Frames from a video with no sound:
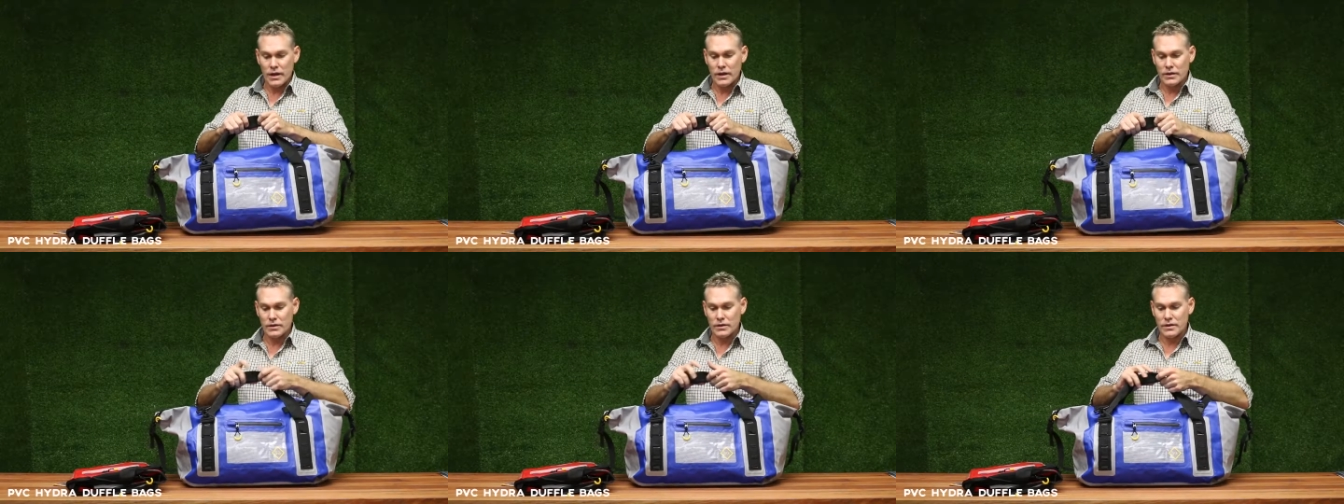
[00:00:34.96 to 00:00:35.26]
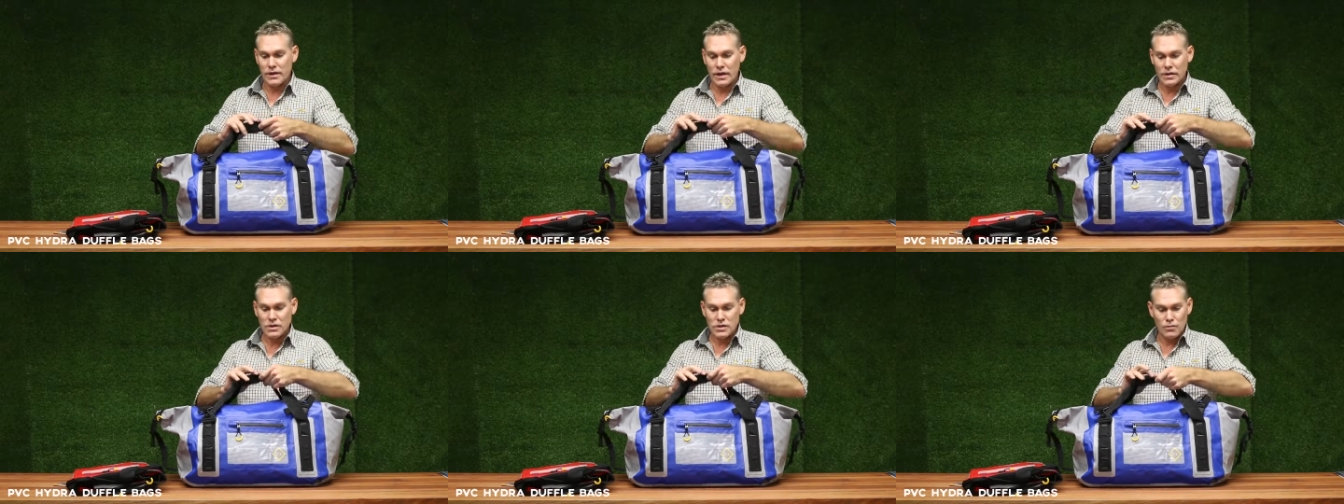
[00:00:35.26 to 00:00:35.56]
a
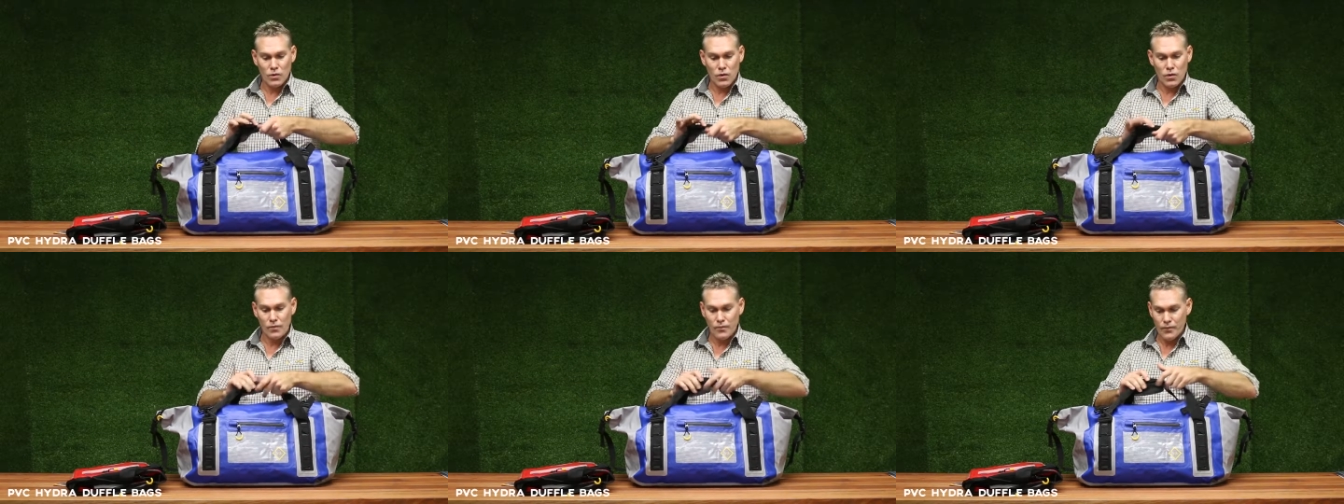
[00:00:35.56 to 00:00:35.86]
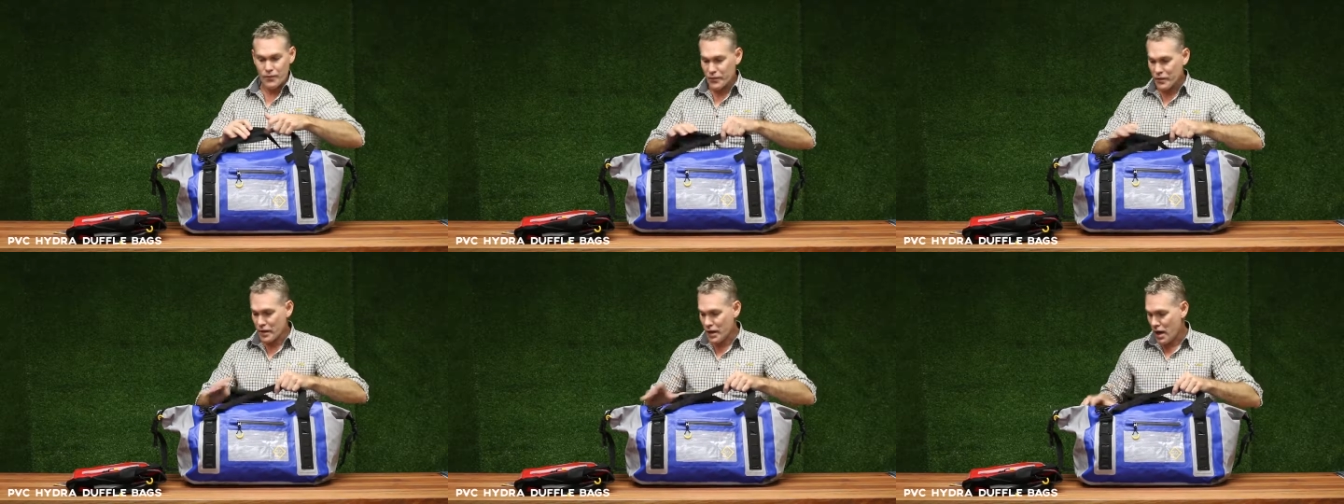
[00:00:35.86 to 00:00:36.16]
detachable
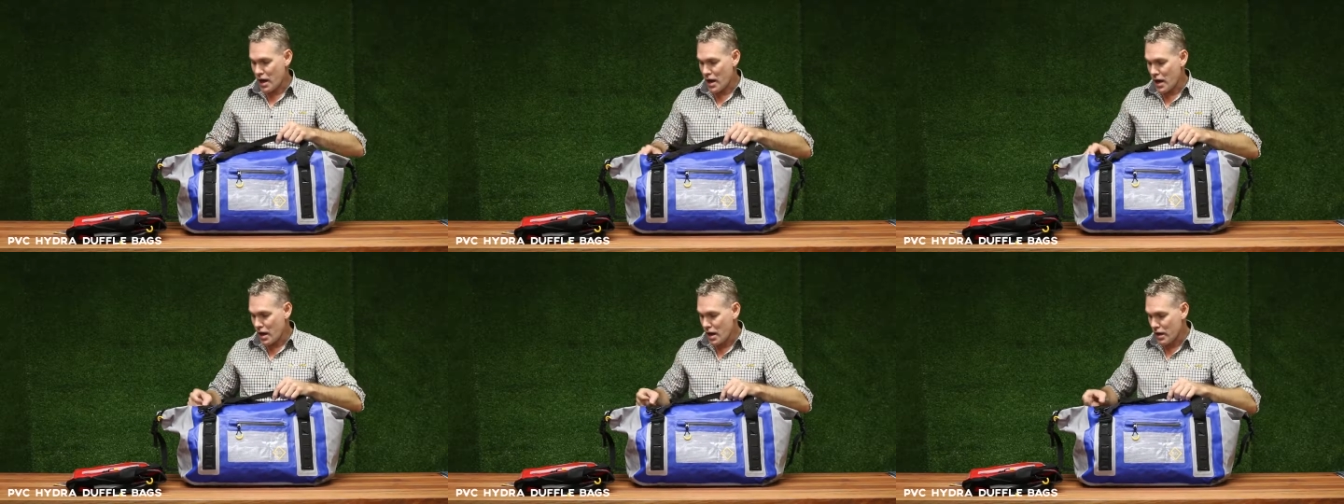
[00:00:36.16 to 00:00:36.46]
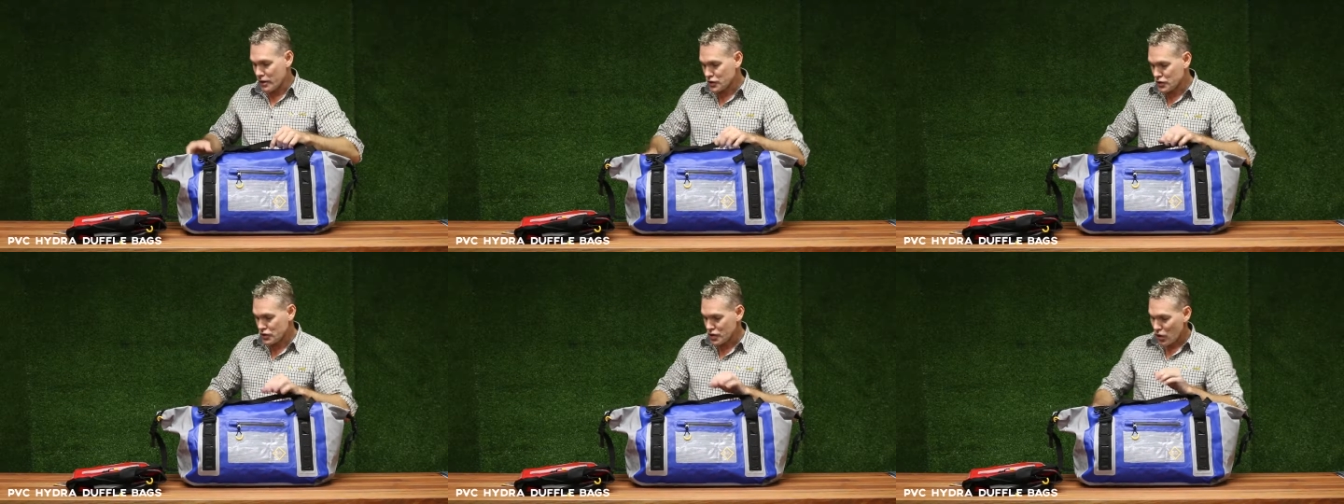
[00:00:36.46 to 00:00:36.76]

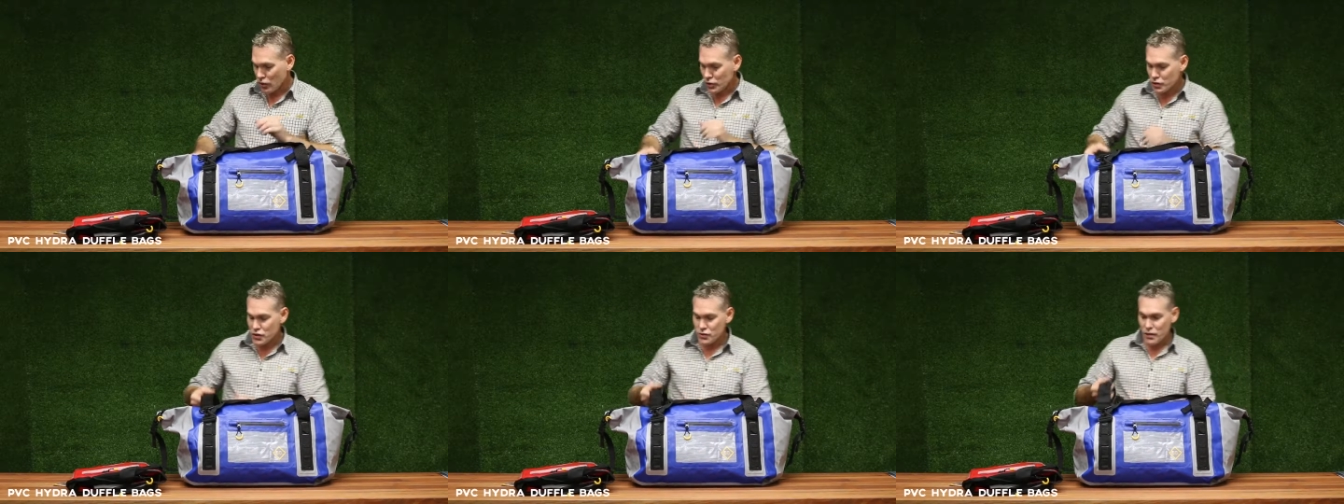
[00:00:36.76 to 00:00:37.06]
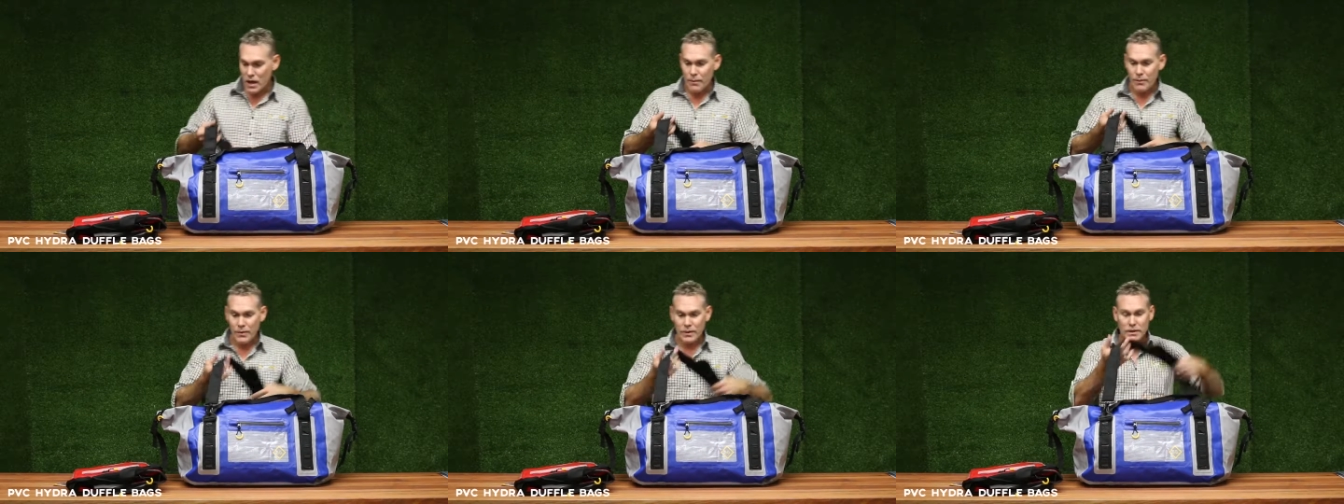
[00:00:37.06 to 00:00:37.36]
uh, shoulder
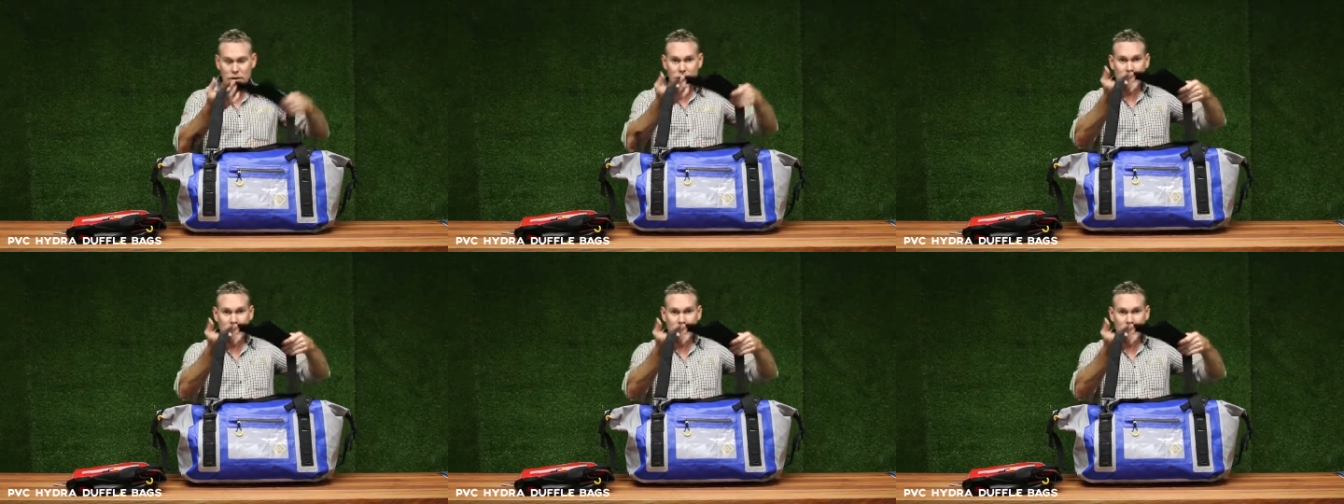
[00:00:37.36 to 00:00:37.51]
strap